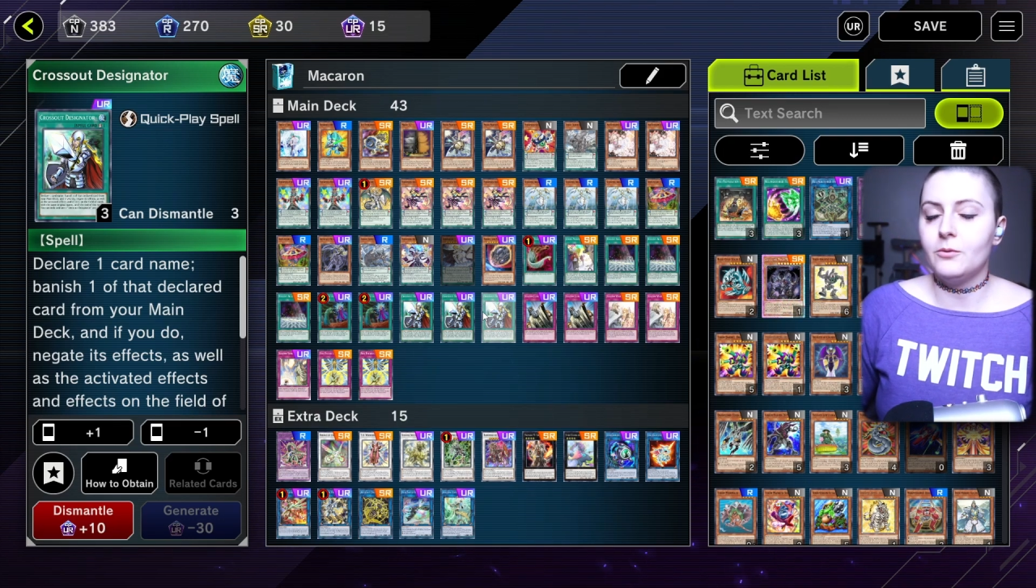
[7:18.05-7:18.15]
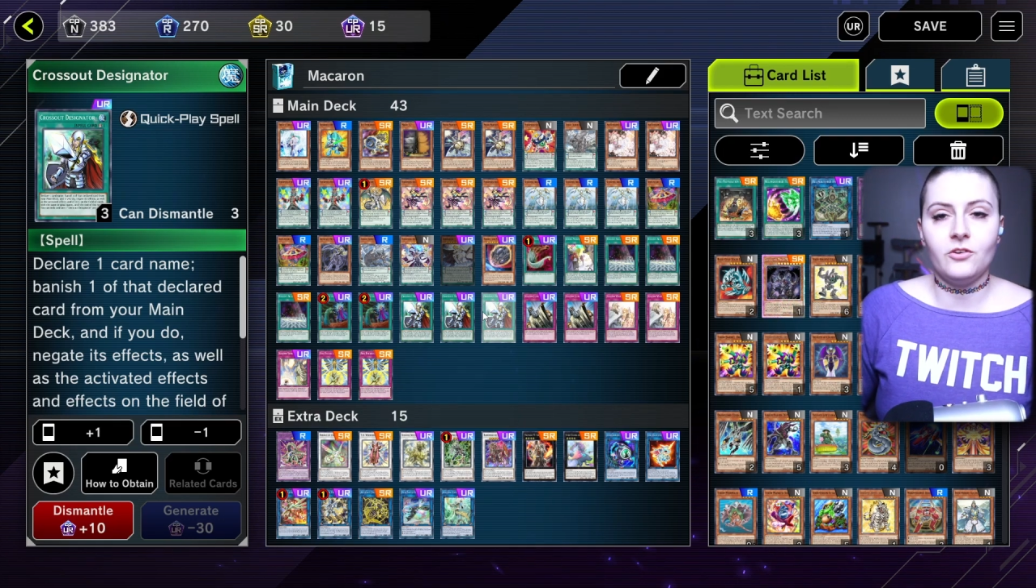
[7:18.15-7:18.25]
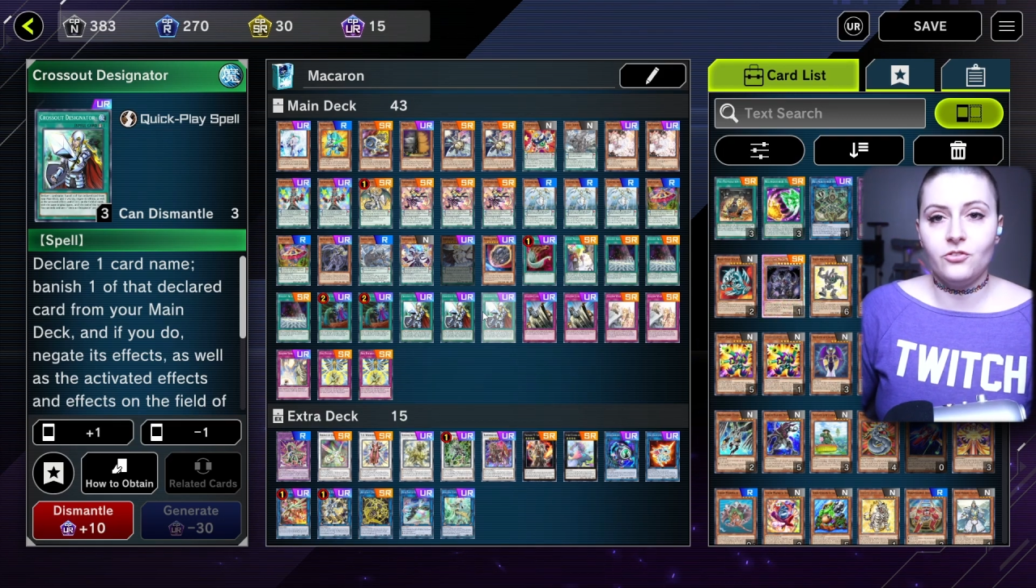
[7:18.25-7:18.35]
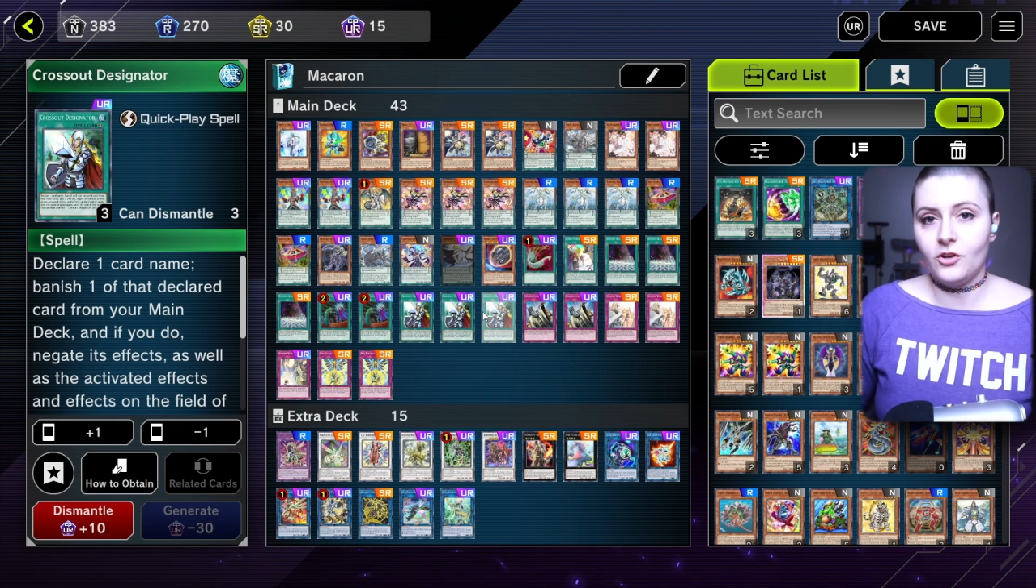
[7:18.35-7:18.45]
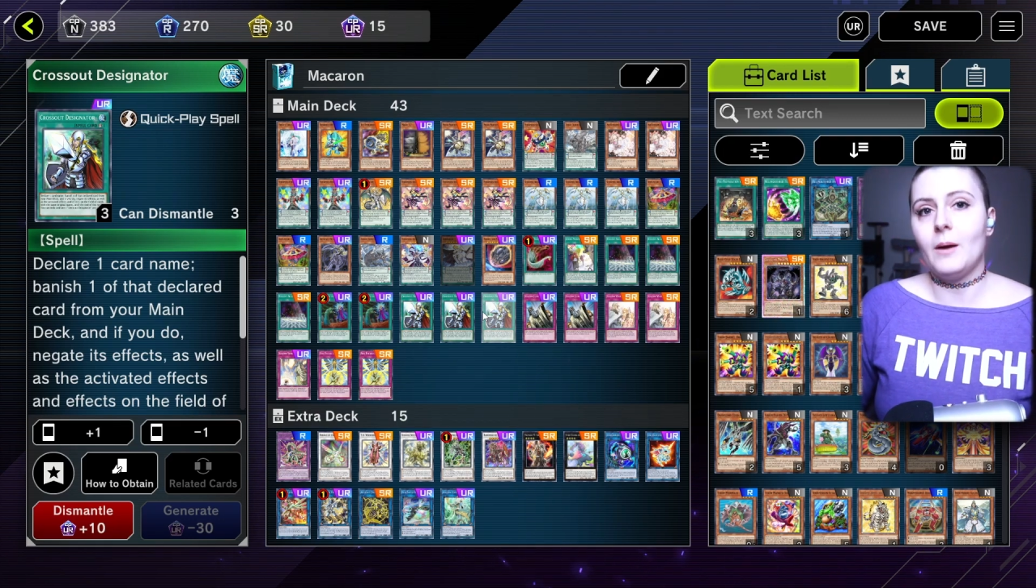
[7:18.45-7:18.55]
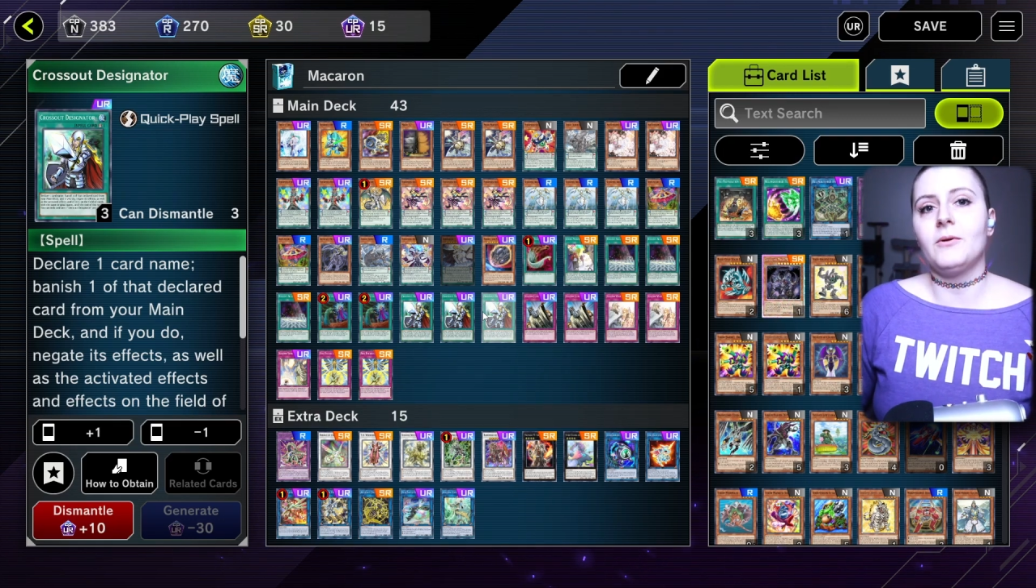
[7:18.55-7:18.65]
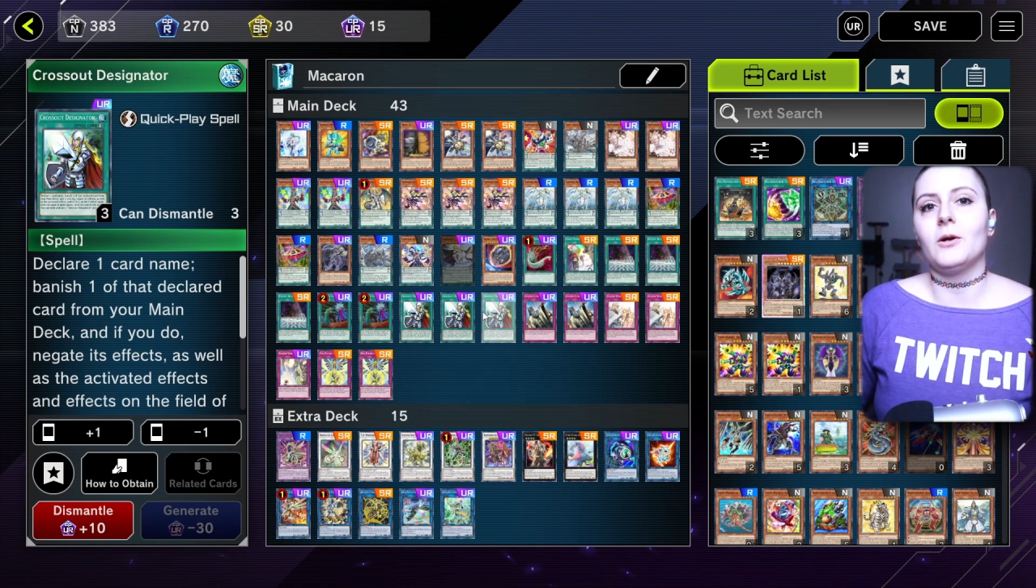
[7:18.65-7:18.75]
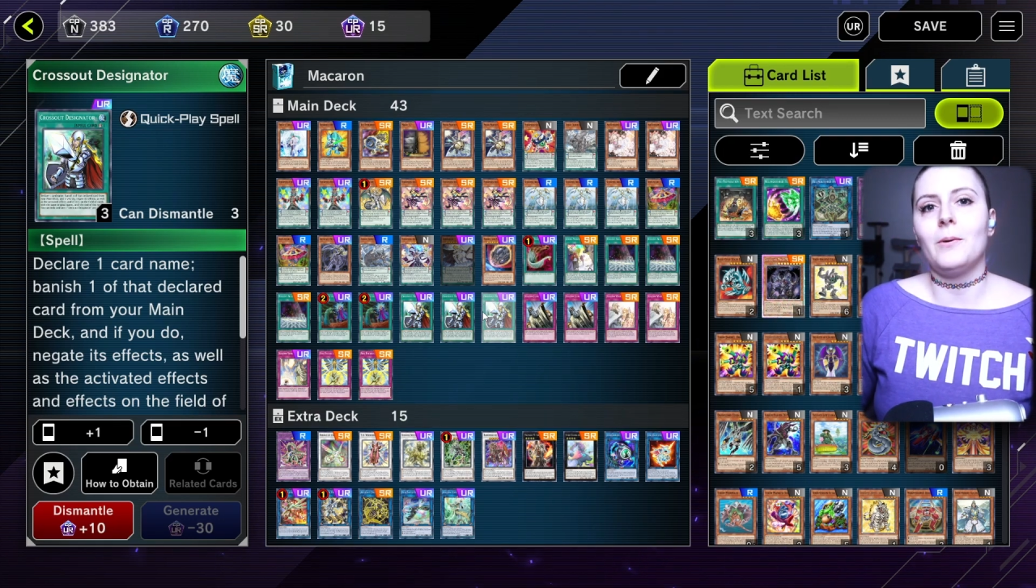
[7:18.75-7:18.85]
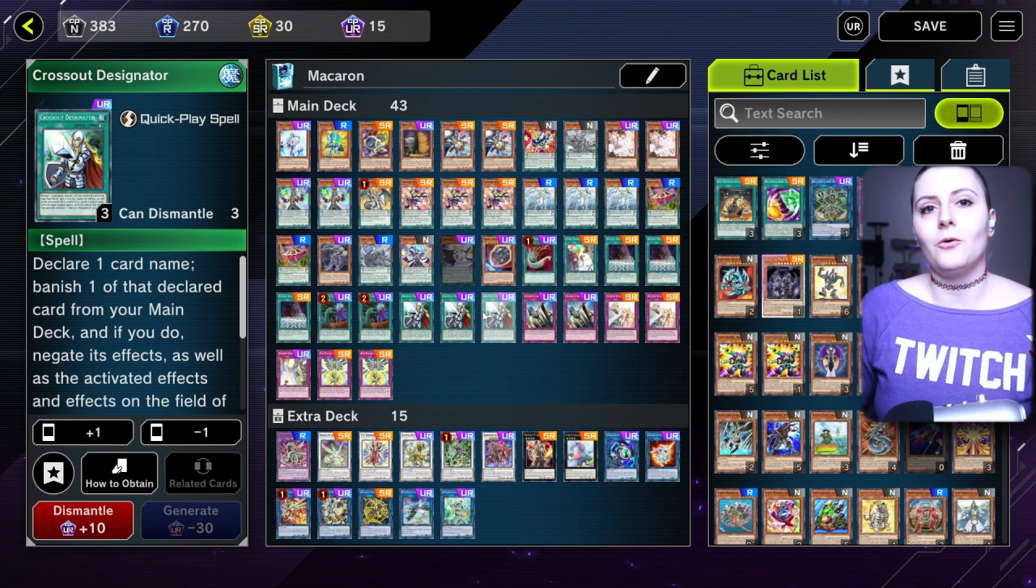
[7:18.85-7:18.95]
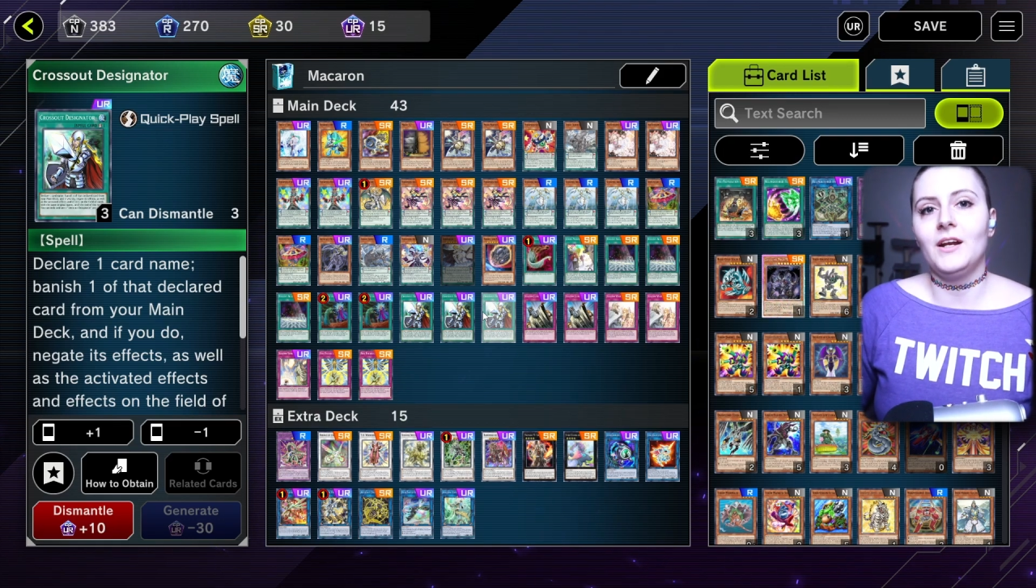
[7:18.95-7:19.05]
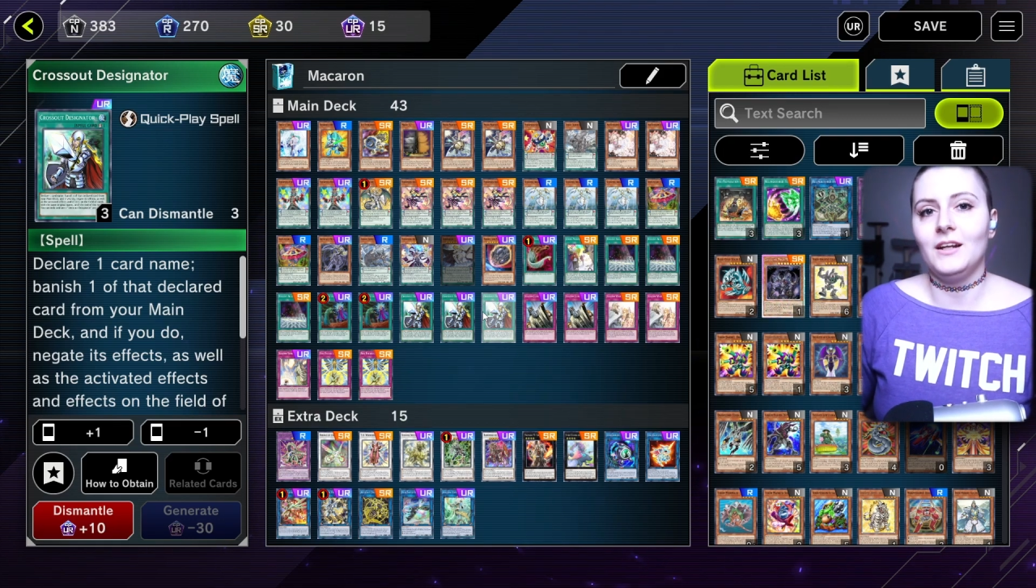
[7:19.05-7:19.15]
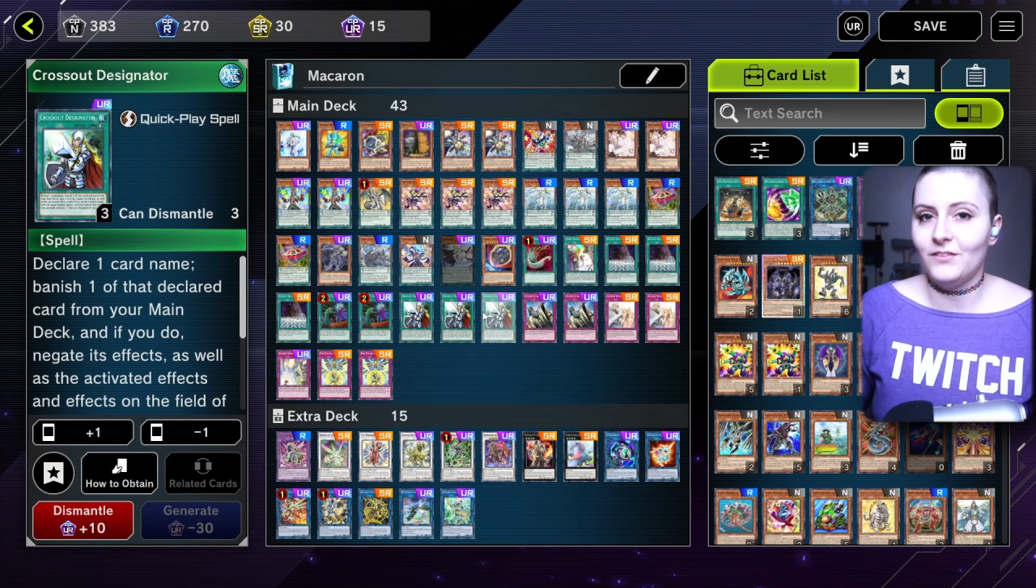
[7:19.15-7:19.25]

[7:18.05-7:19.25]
to stop your opponent and